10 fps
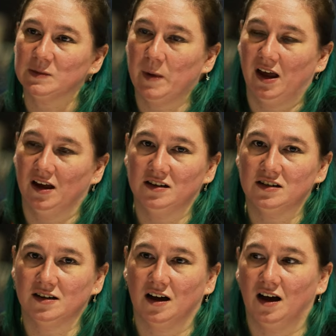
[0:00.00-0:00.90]

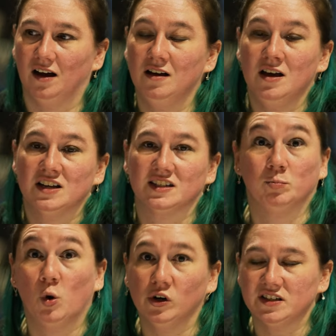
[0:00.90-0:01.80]
expand uh,
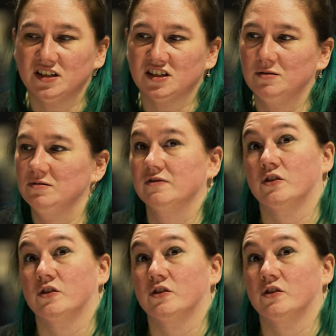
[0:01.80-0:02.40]
support systems